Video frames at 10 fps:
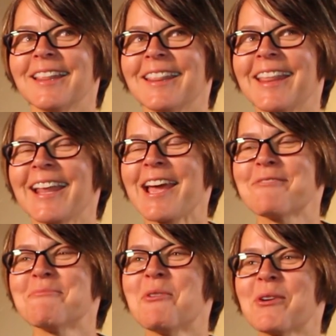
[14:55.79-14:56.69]
that
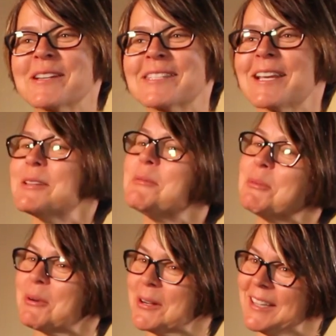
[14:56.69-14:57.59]
have more saleable
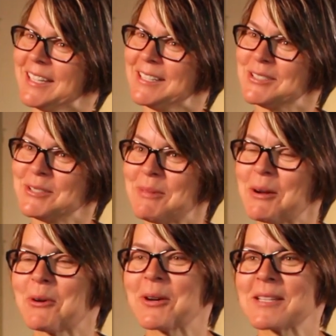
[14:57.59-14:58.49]
work than I do. My
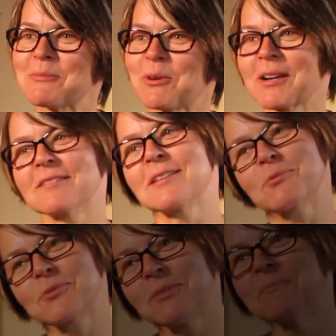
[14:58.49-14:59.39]
work is more conceptual.